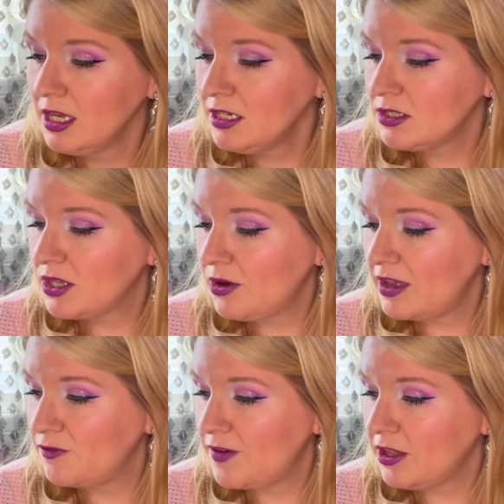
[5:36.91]
So I
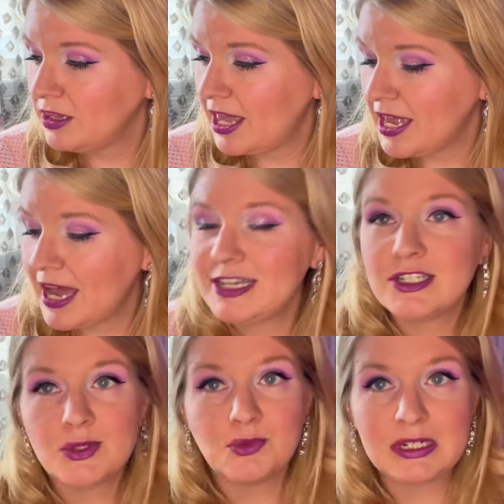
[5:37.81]
felt like I
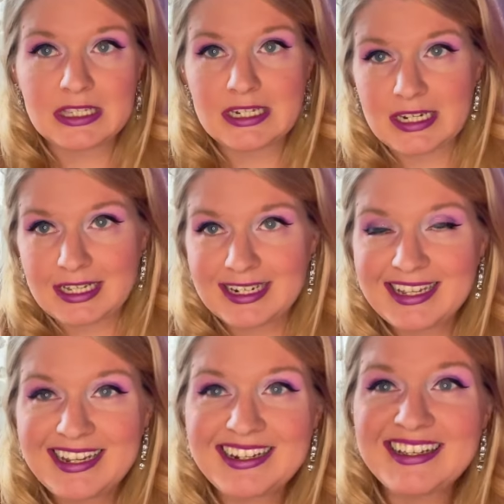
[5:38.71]
just really needed
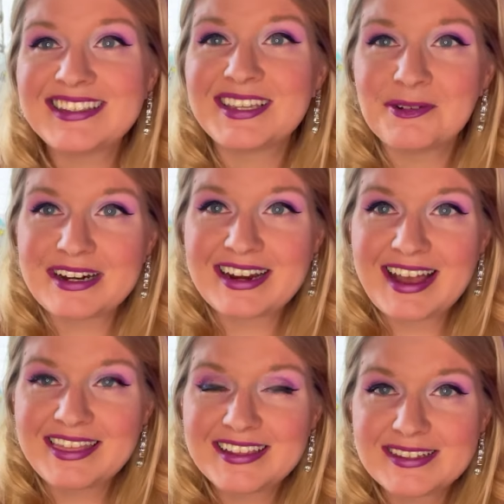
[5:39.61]
it to work
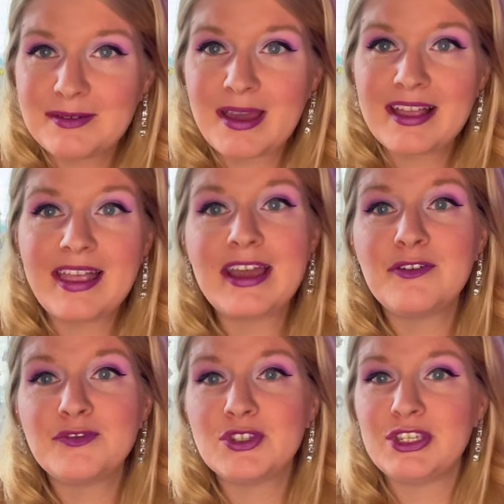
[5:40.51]
on this in my life
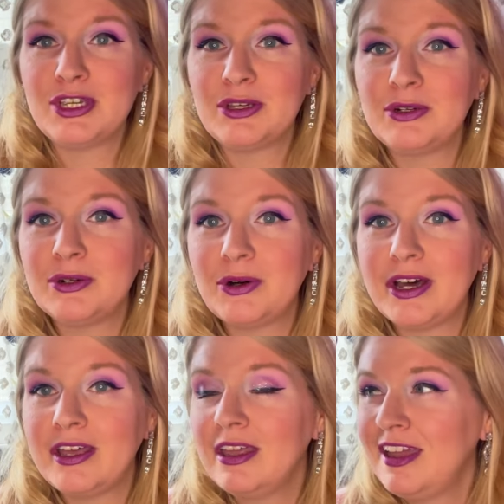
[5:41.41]

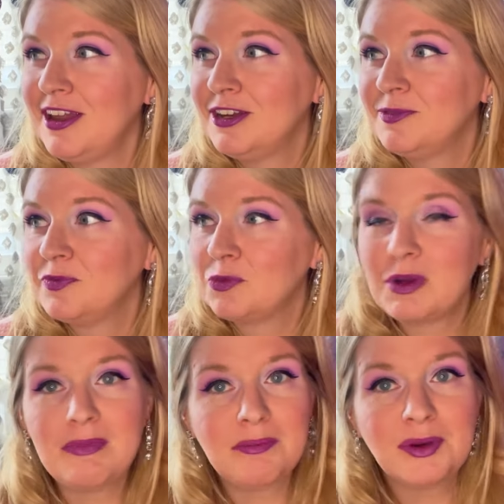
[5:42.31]
to
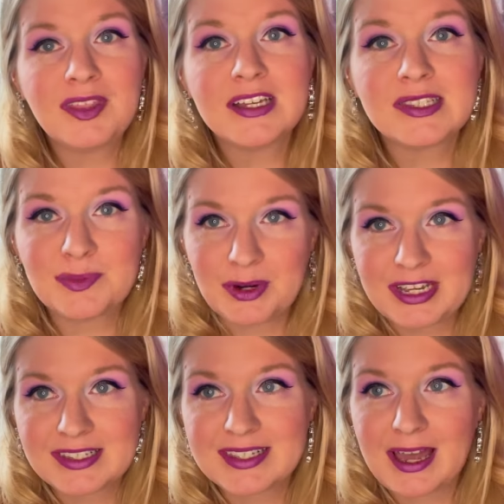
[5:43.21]
remember that spring
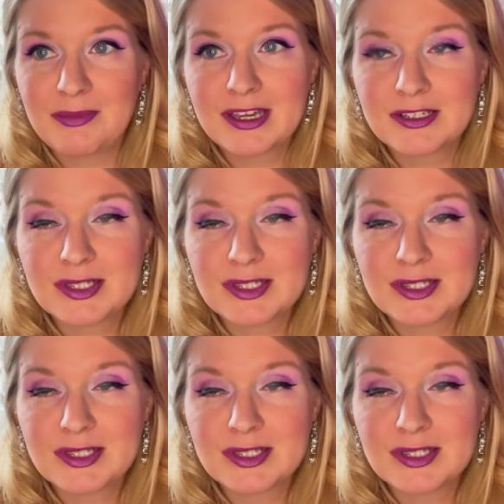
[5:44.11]
is coming.